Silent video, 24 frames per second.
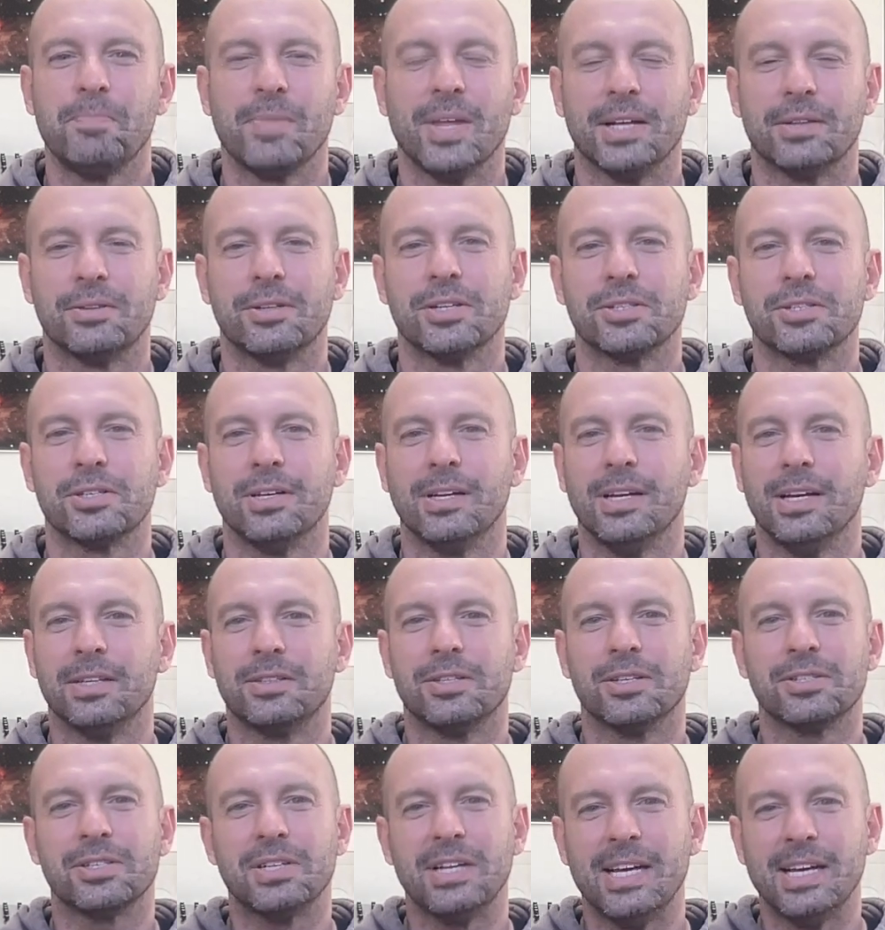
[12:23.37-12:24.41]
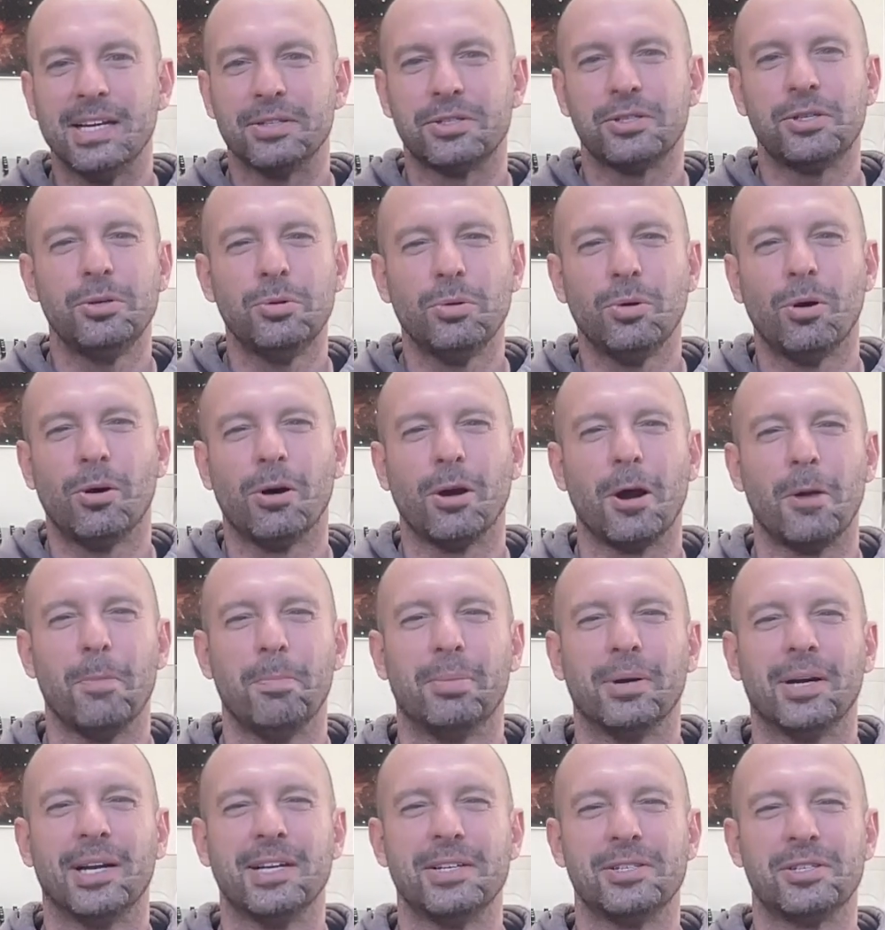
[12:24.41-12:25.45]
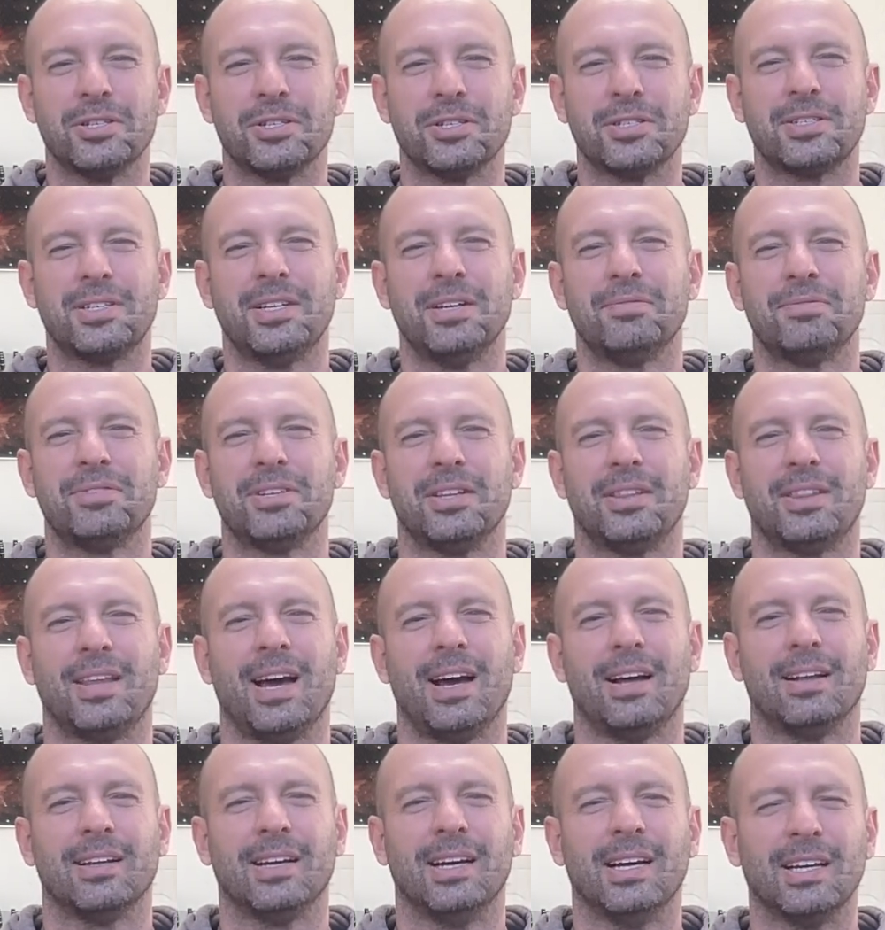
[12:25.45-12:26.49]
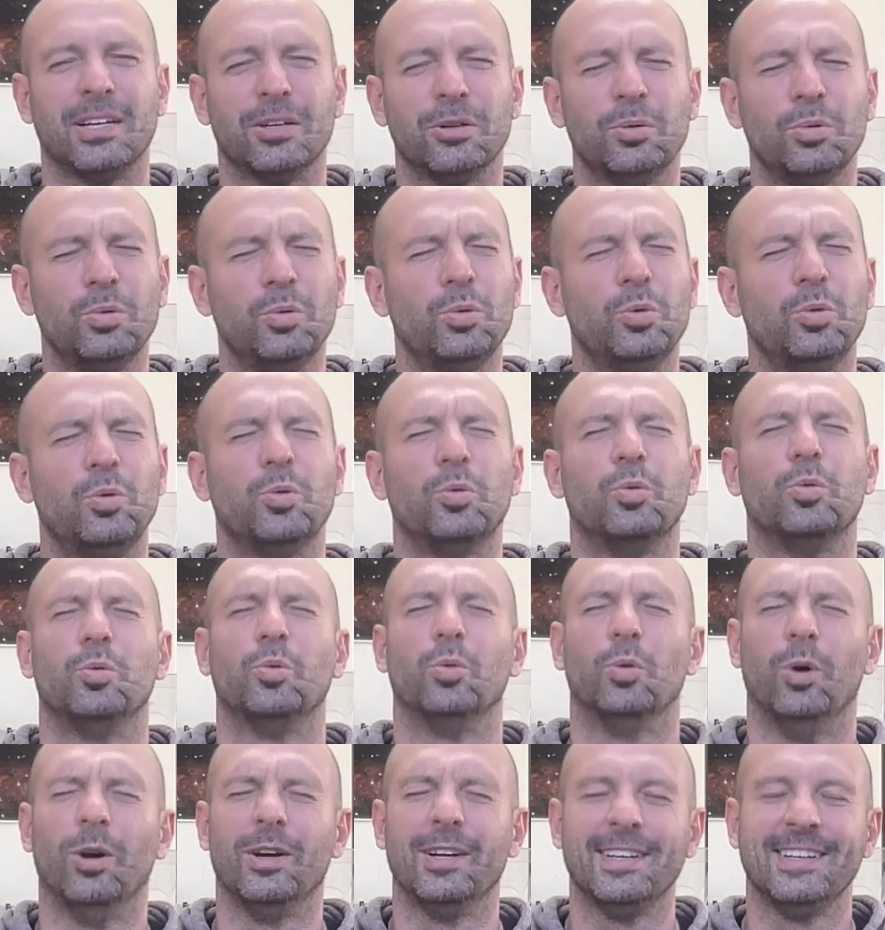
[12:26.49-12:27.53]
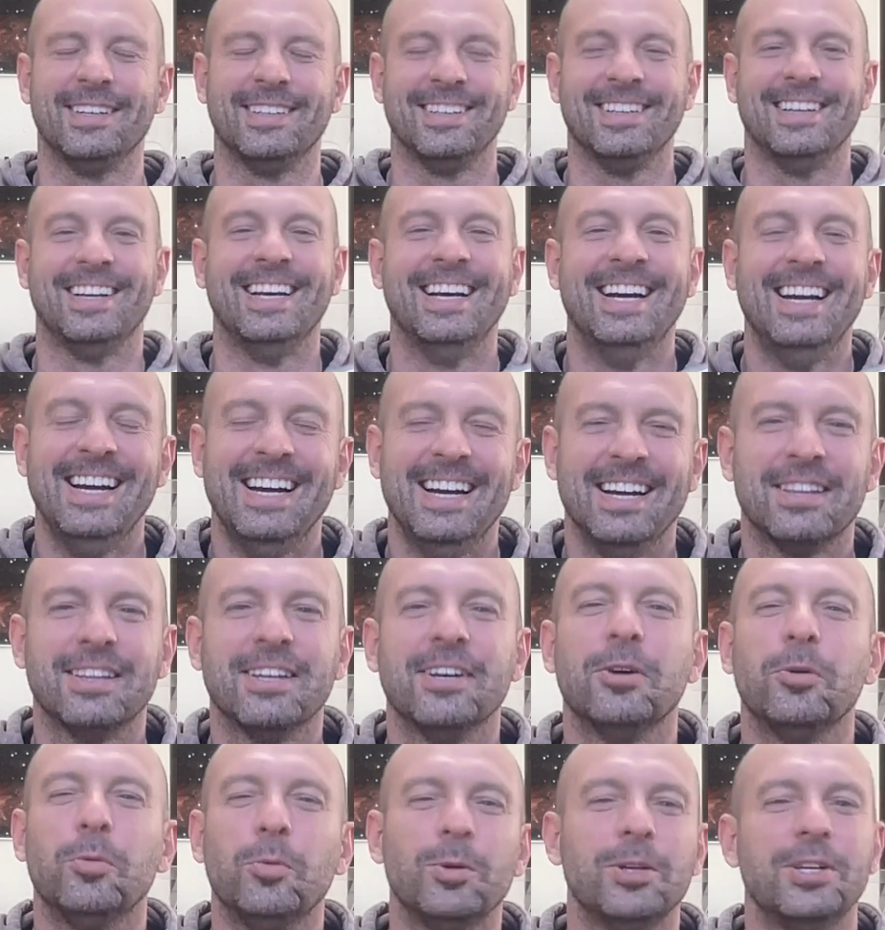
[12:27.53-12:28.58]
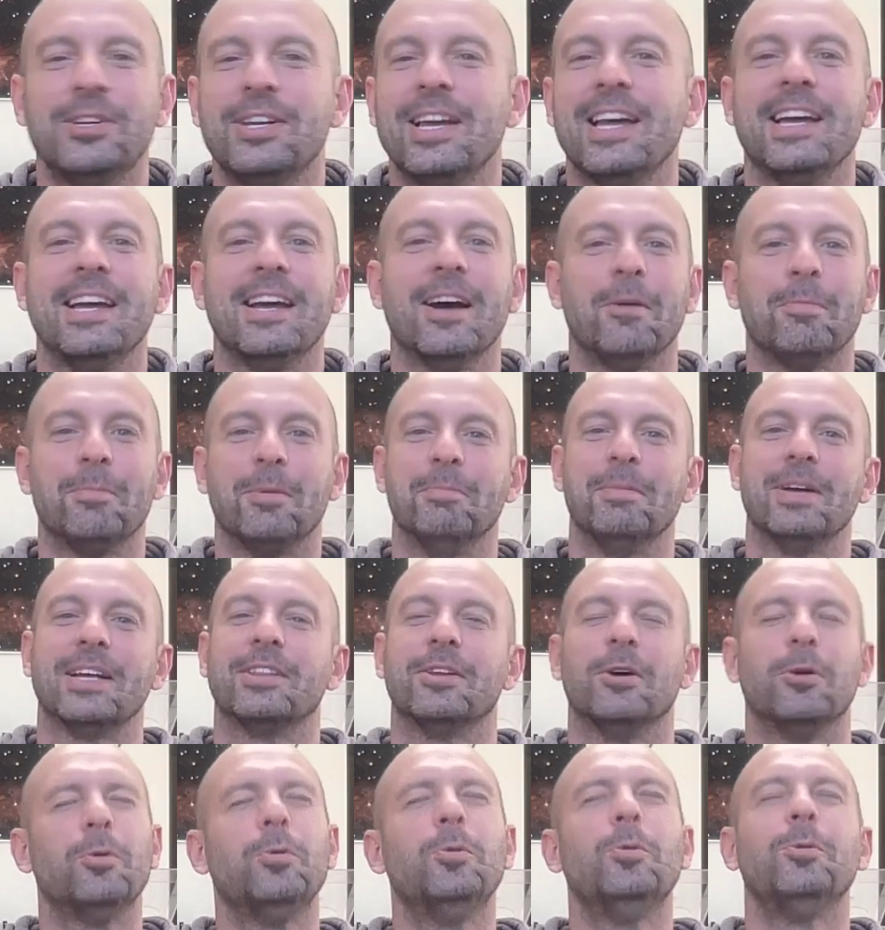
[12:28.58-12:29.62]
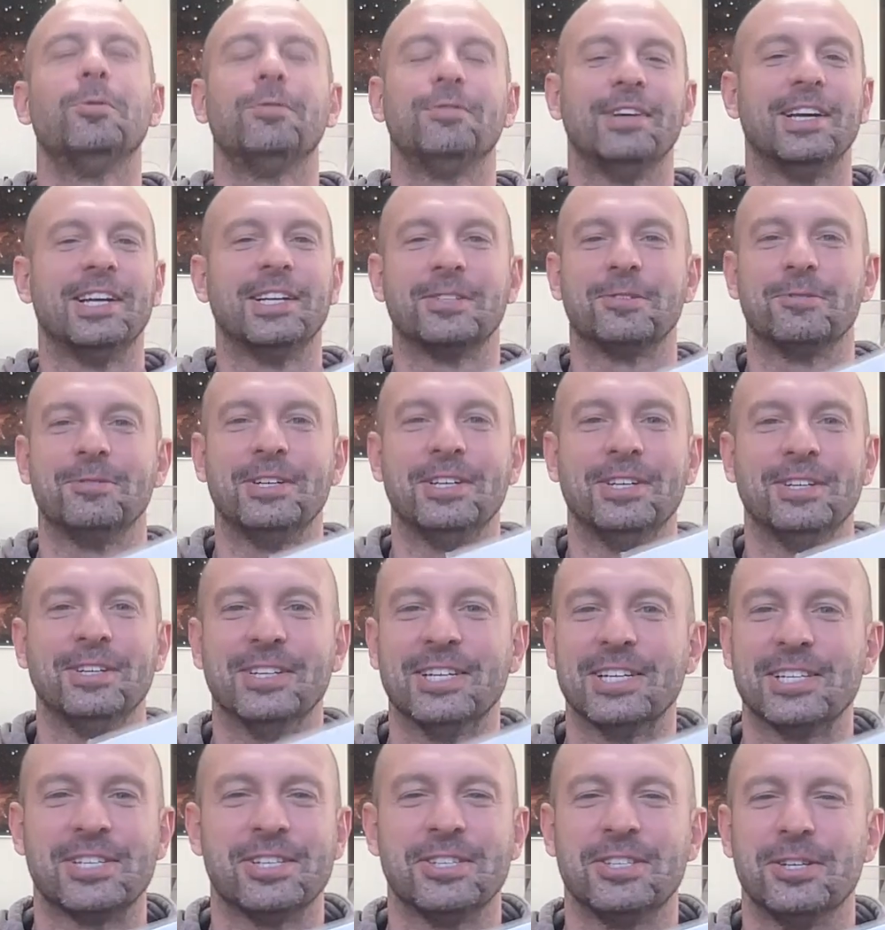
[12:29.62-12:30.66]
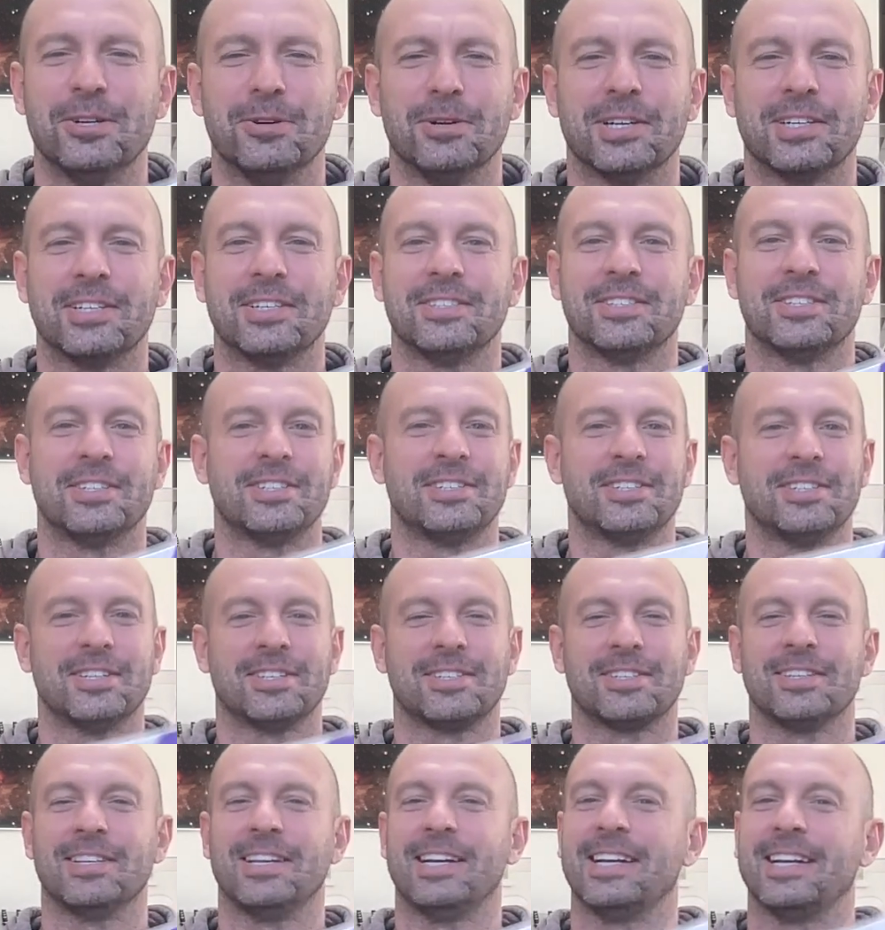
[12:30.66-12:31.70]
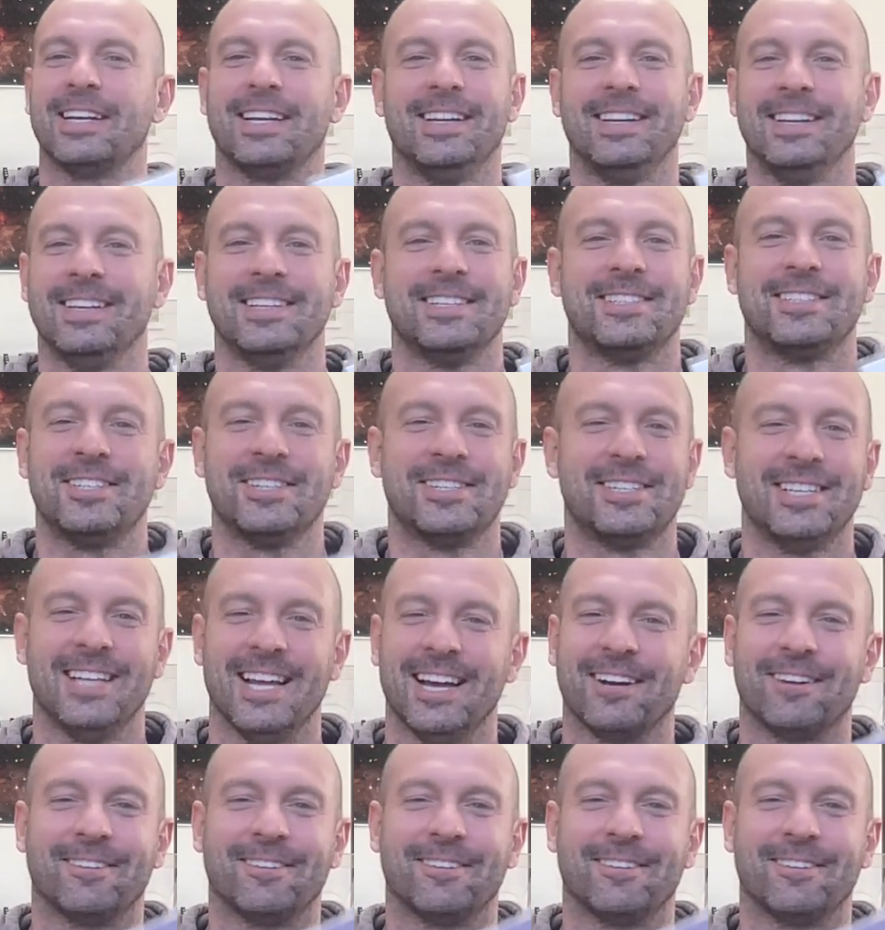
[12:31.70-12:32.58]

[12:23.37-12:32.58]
It doesn't hit too hard, but it just gives it that like ooh, the ooh. You can't help but make the ooh face when you listen to it, because it's just like, it's just that